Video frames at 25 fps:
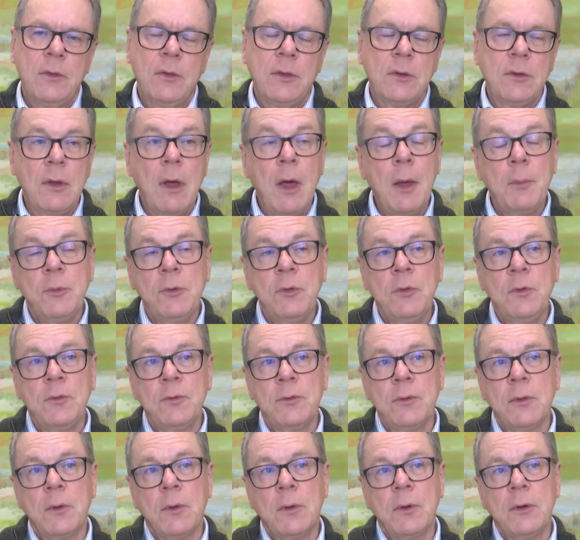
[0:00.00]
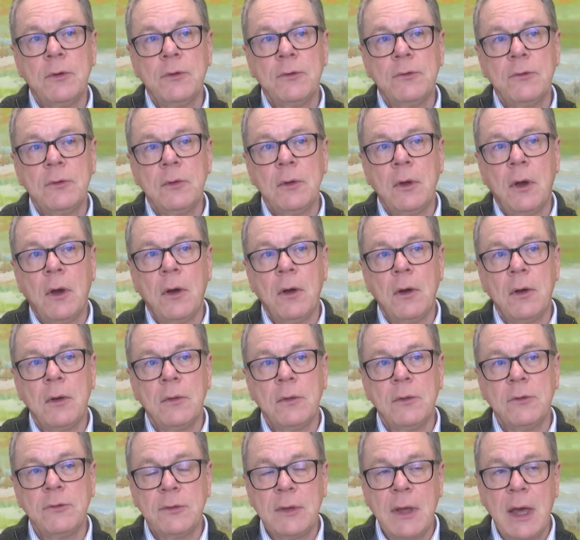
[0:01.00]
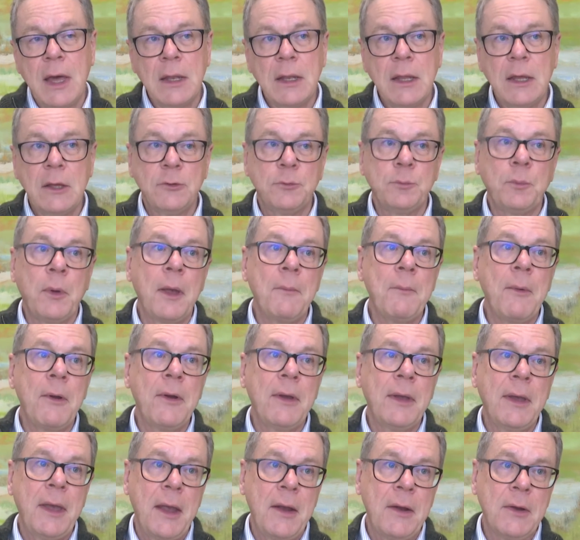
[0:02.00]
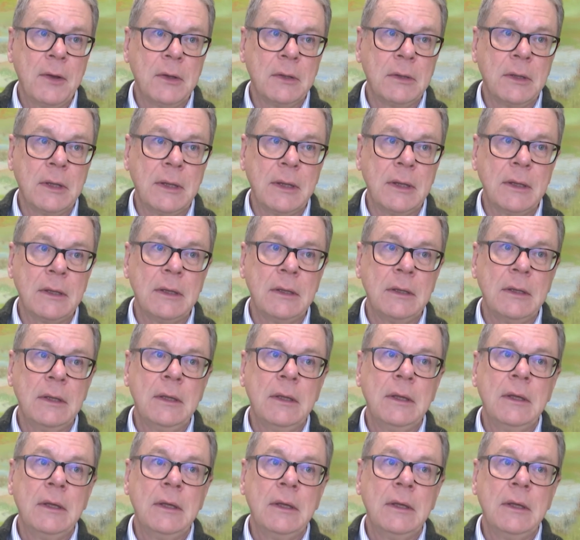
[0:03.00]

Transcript: The top two floors are the Sky Lakes Primary Care Clinic.